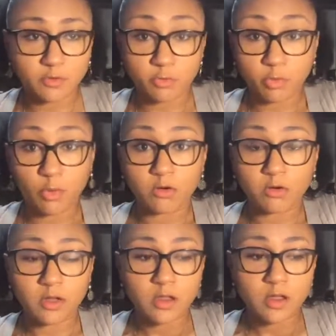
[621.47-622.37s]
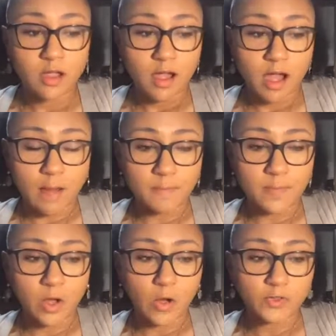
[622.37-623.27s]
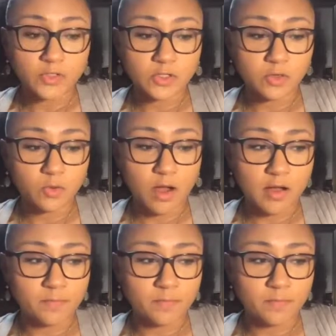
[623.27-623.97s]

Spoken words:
your board, but also